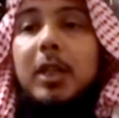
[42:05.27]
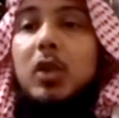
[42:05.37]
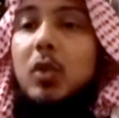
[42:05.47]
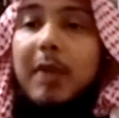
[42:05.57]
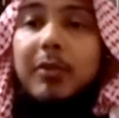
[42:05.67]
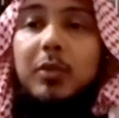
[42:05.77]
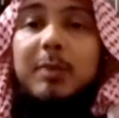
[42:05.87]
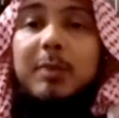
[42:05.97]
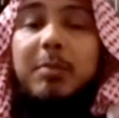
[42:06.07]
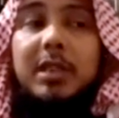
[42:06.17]
You have to,
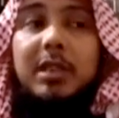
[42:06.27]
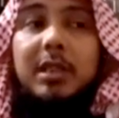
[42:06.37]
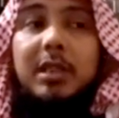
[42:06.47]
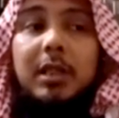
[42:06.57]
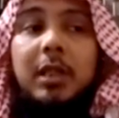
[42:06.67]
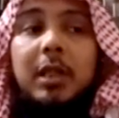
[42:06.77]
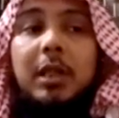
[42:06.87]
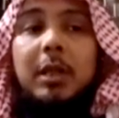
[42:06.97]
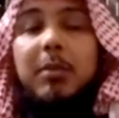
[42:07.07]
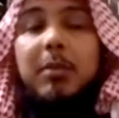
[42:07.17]
especially
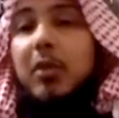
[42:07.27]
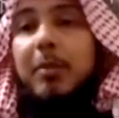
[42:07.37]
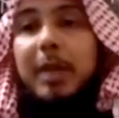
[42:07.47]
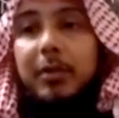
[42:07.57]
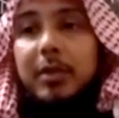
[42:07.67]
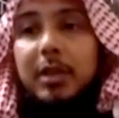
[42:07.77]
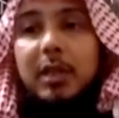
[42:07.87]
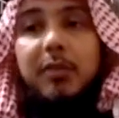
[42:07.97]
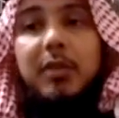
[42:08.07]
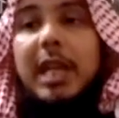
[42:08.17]
before marriage.
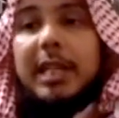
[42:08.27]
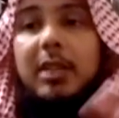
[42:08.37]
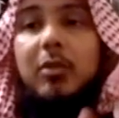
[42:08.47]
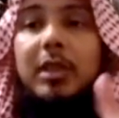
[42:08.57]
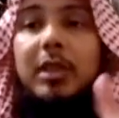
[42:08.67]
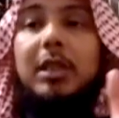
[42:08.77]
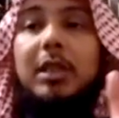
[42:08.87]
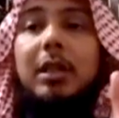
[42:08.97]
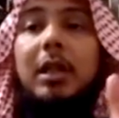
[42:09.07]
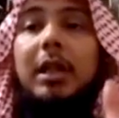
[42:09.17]
If anyone
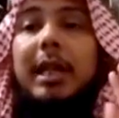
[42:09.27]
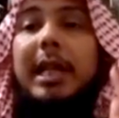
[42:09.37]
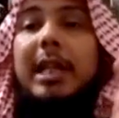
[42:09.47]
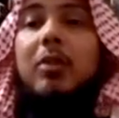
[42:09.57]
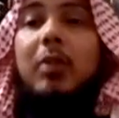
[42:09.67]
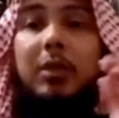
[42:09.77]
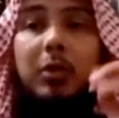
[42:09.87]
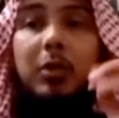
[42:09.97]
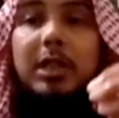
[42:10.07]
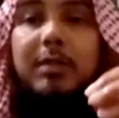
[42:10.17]

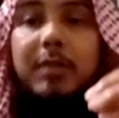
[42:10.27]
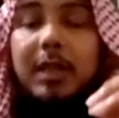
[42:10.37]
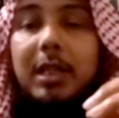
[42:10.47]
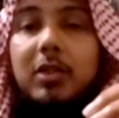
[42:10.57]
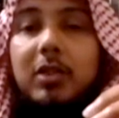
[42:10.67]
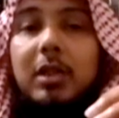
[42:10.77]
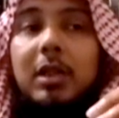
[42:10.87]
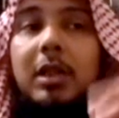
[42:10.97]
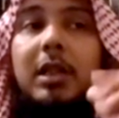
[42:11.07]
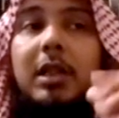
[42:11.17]
who hears my lecture,
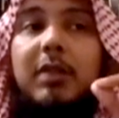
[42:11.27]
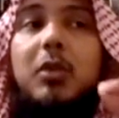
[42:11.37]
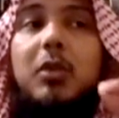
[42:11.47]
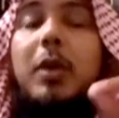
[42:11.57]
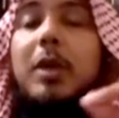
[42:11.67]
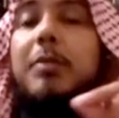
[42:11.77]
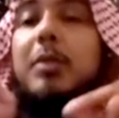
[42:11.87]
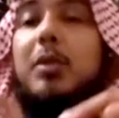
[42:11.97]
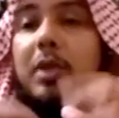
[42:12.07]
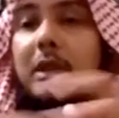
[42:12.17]
if you were
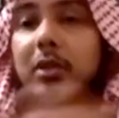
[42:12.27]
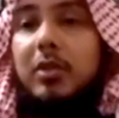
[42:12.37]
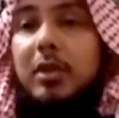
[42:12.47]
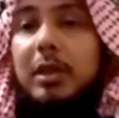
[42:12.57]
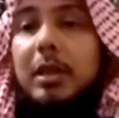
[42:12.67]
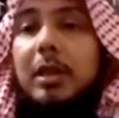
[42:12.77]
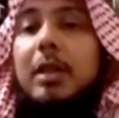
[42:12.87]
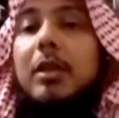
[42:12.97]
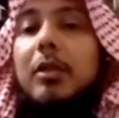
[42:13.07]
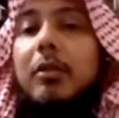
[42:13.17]
abused sexually,
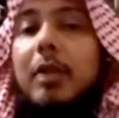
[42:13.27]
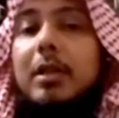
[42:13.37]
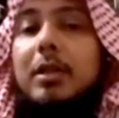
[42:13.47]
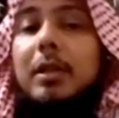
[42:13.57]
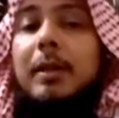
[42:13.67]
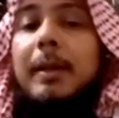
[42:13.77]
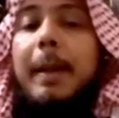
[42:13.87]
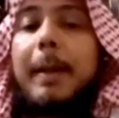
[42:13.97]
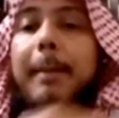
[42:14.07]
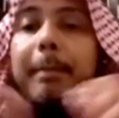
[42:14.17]
right,
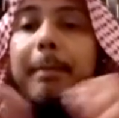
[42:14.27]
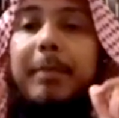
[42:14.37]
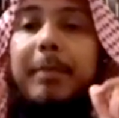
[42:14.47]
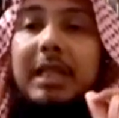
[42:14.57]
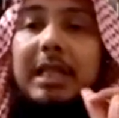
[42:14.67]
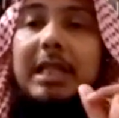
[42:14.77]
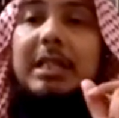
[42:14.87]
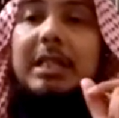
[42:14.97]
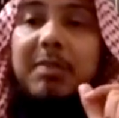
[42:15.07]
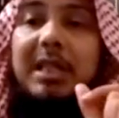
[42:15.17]
please